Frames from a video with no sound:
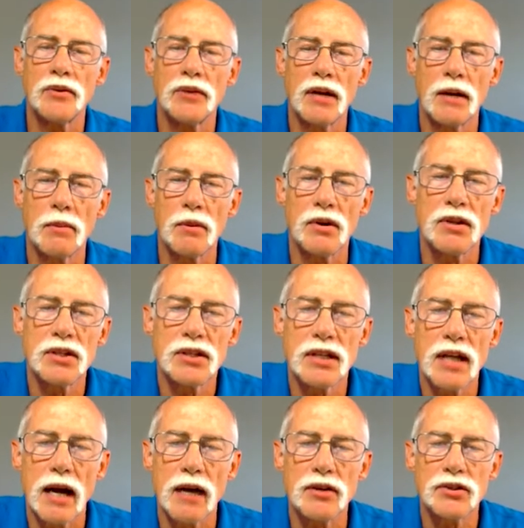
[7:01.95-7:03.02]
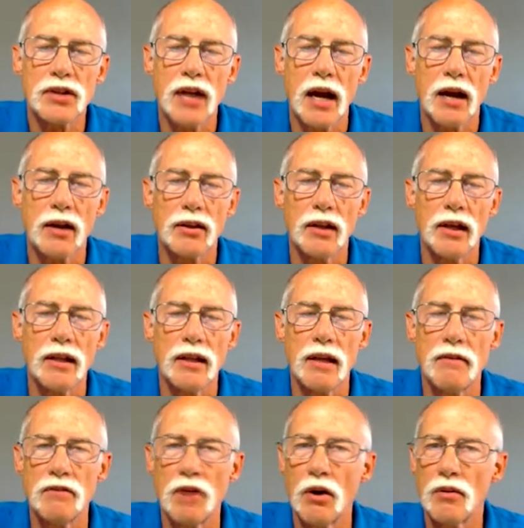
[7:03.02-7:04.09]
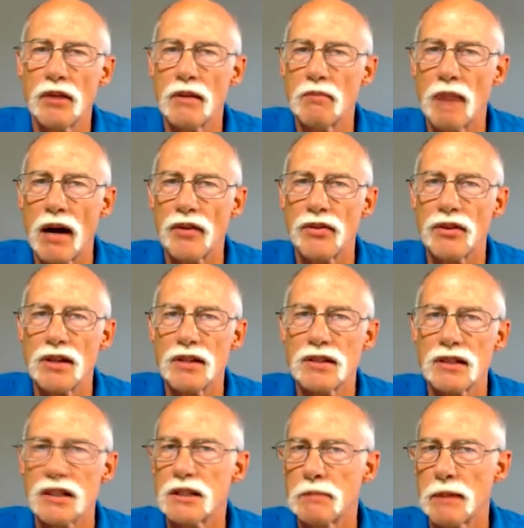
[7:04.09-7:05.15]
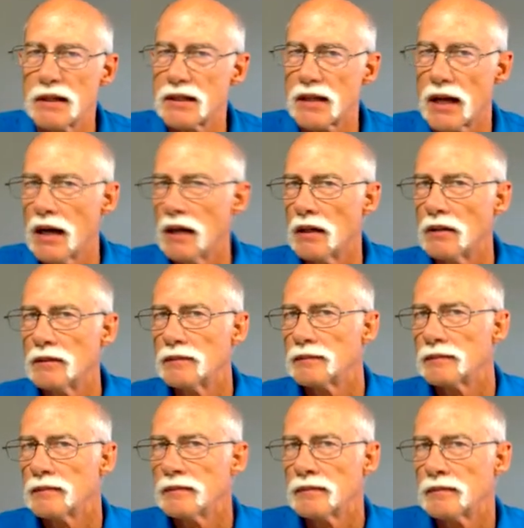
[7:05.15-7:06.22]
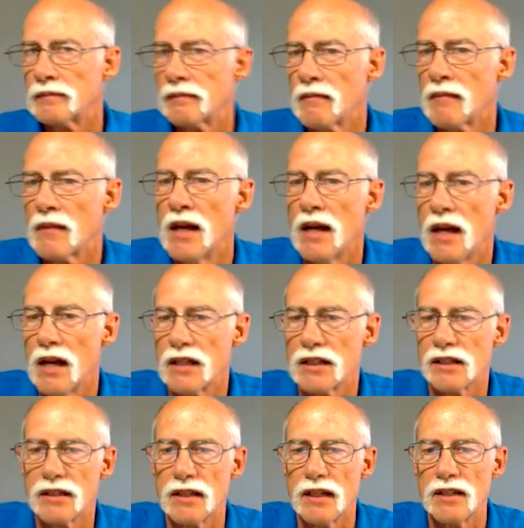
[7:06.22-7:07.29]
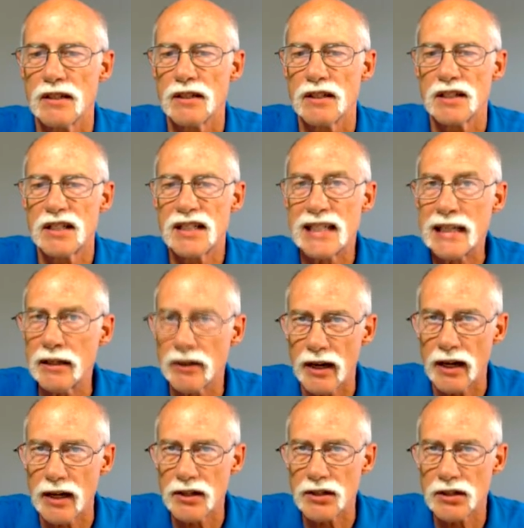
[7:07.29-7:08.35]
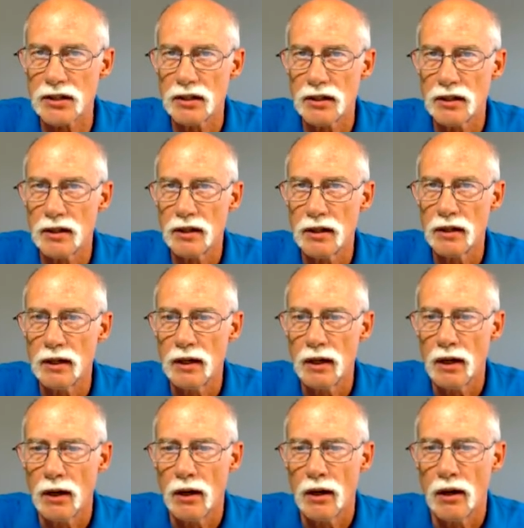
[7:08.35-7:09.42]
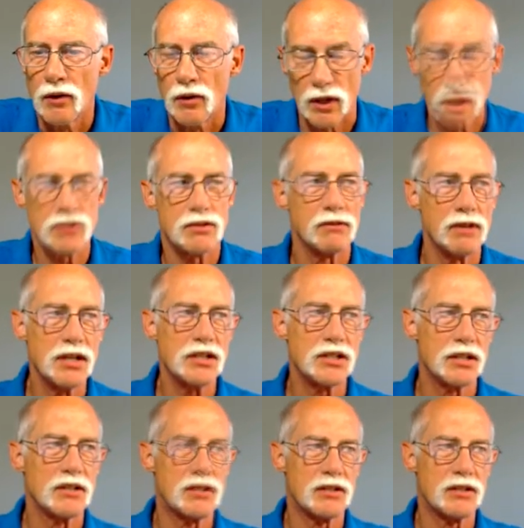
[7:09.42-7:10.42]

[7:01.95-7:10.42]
number. This is how it's calculated. They've known about this since Pascal. It's, it's a series. That's the reason